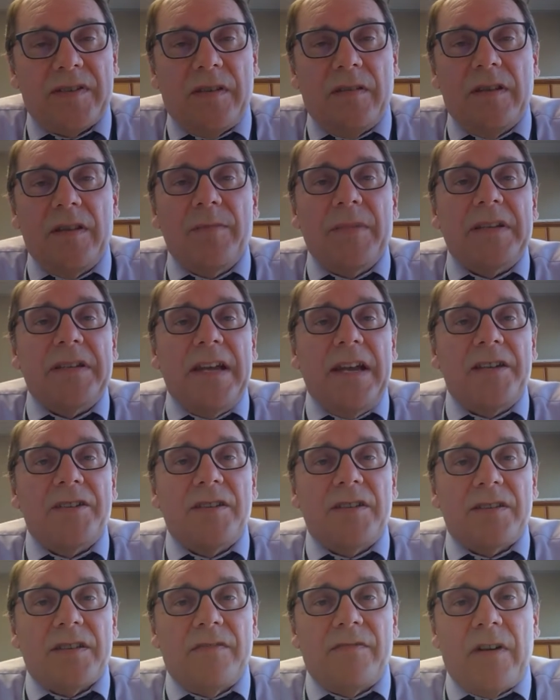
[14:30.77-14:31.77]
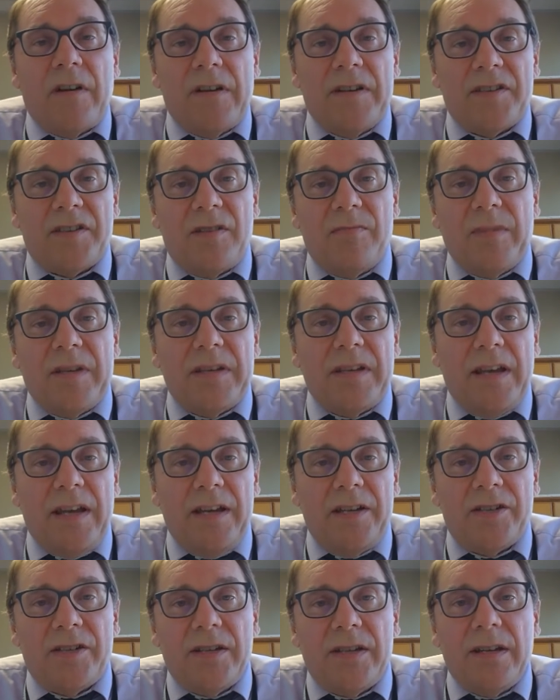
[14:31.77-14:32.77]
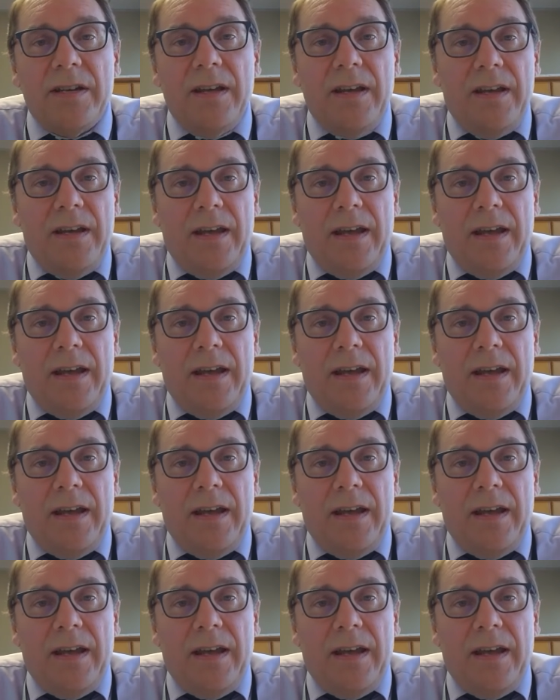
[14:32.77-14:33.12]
the limitations of our instrumentation